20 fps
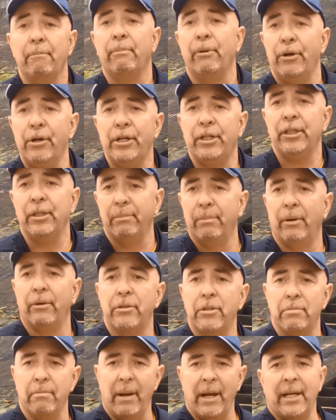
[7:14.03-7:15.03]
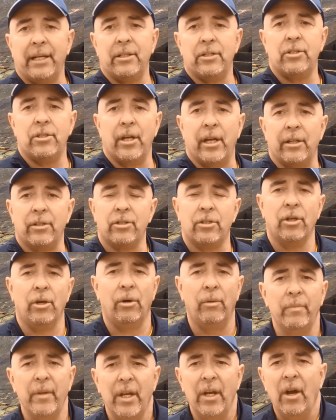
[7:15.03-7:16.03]
burning the boats mindset.
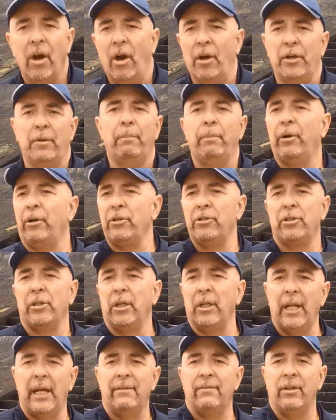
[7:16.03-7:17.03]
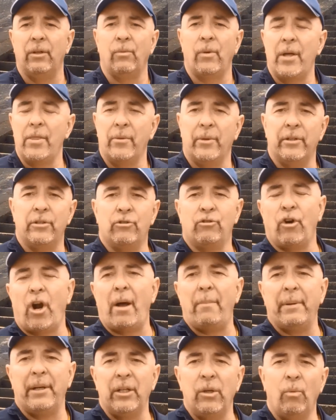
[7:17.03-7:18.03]
So on a personal level, whether it's
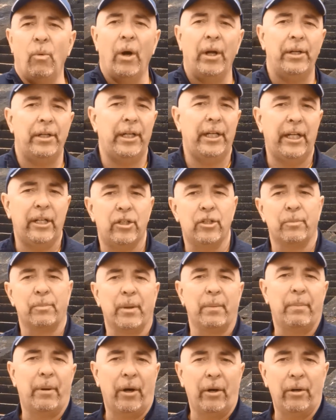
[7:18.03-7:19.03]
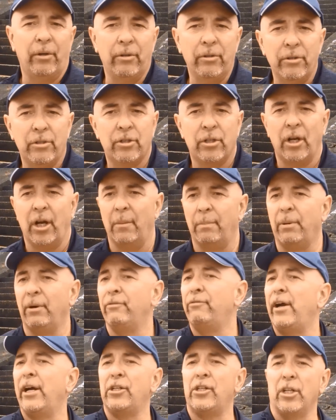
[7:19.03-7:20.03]
dropping to one knee to propose, a
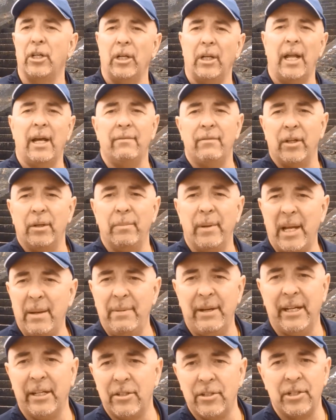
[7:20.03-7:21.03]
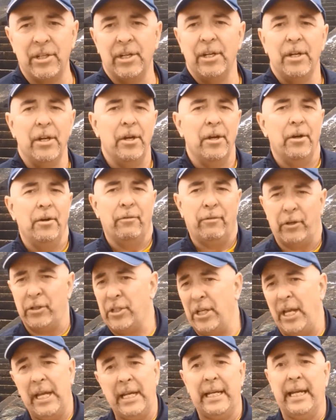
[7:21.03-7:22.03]
professional level, maybe it's
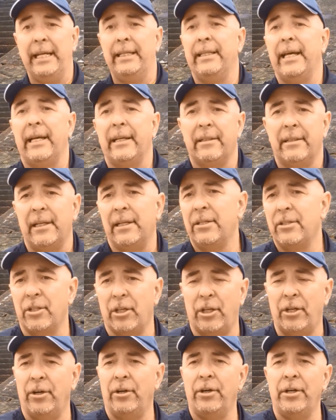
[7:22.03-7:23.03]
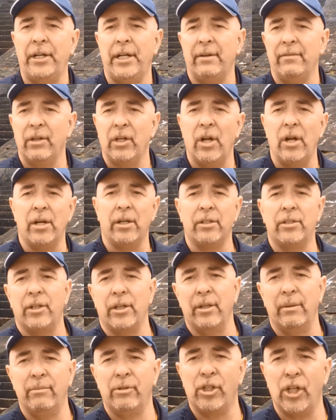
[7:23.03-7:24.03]
forsaking that security of a
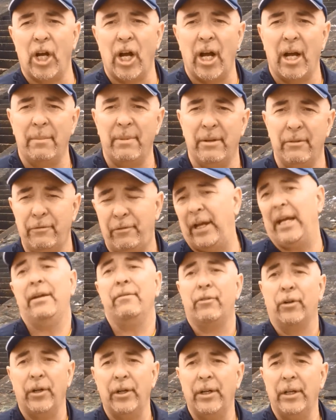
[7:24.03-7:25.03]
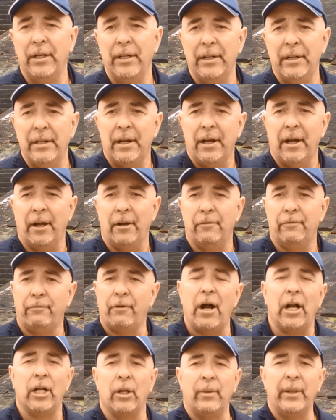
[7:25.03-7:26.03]
long-term job in favor of
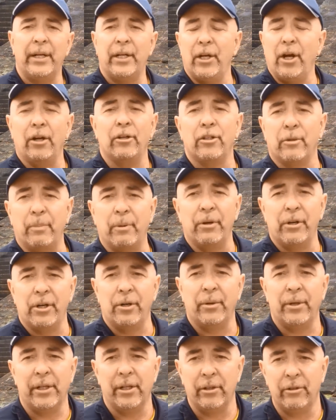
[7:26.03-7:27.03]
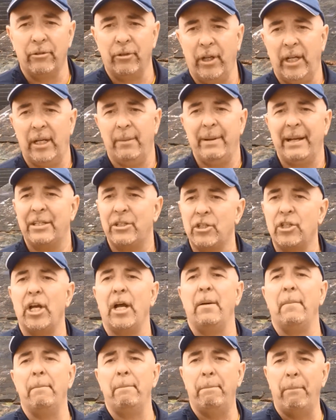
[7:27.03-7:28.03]
following an entrepreneurial dream. At
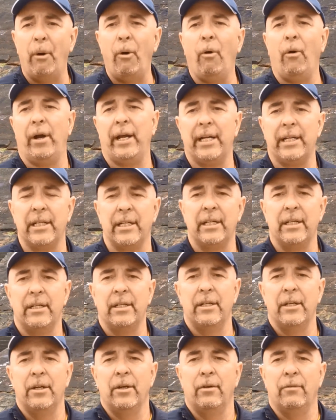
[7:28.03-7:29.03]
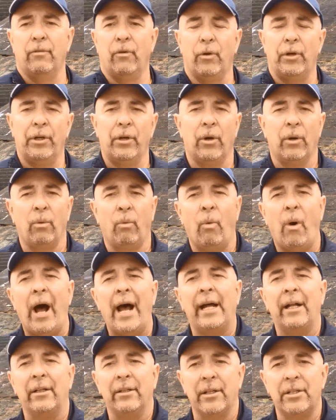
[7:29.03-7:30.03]
some point, for your
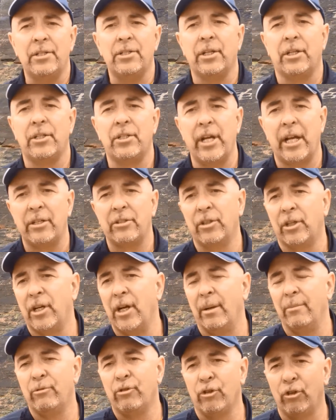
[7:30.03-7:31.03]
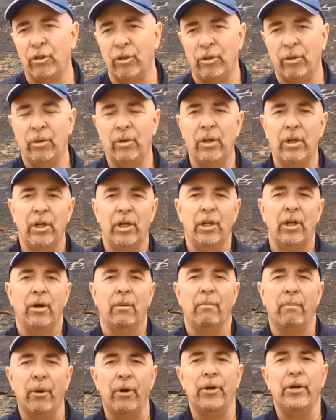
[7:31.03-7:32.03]
wildest success to come true,
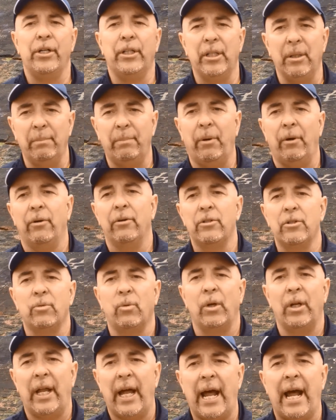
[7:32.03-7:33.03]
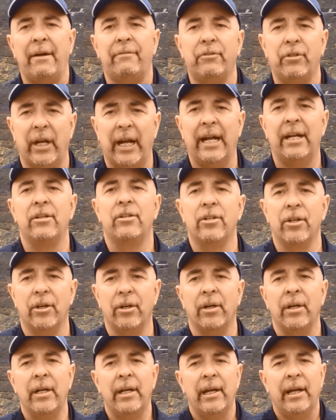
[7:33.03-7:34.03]
burning the boats will have to
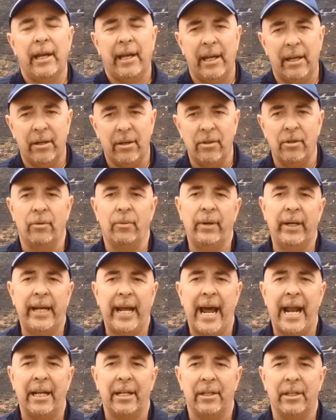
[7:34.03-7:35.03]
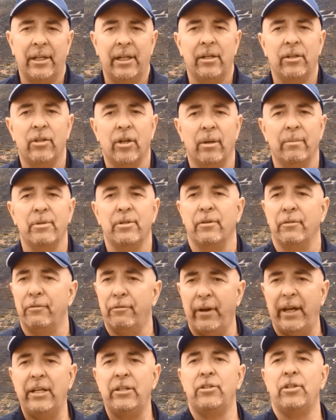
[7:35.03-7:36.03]
enter into the reality in terms of
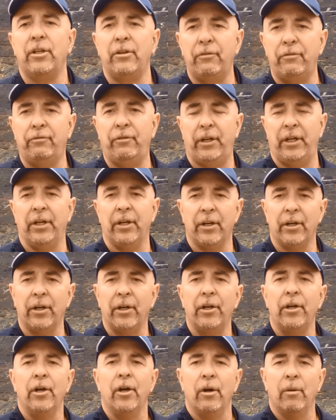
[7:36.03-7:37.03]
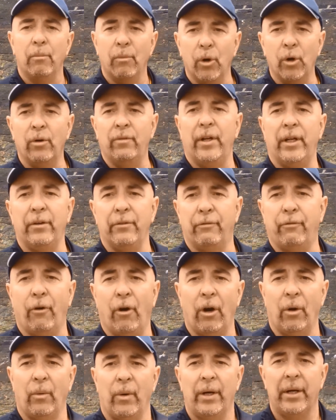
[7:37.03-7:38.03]
facing fear, moving
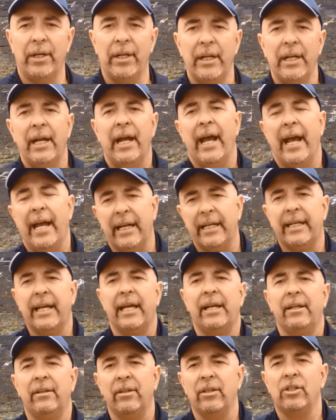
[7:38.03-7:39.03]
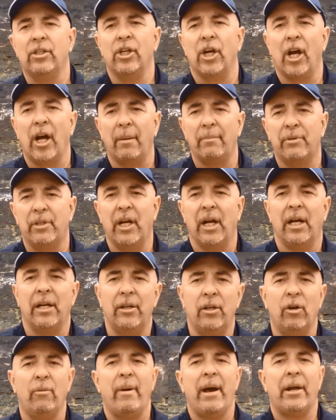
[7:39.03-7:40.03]
forward, and getting the job
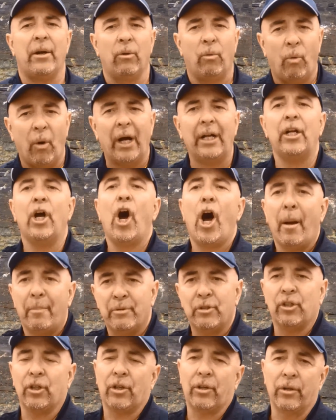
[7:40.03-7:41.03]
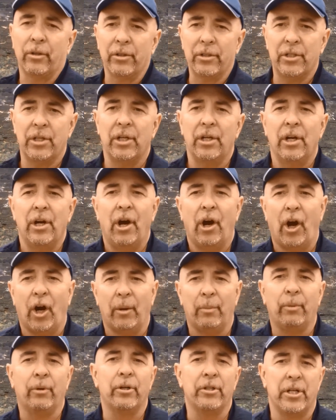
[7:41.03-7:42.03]
done no matter what obstacles
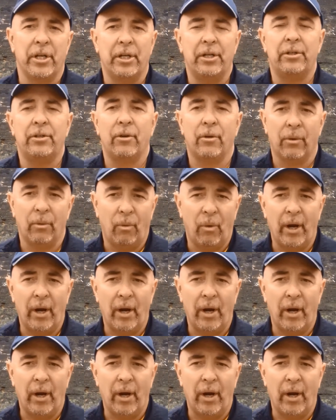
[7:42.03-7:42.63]
are presented your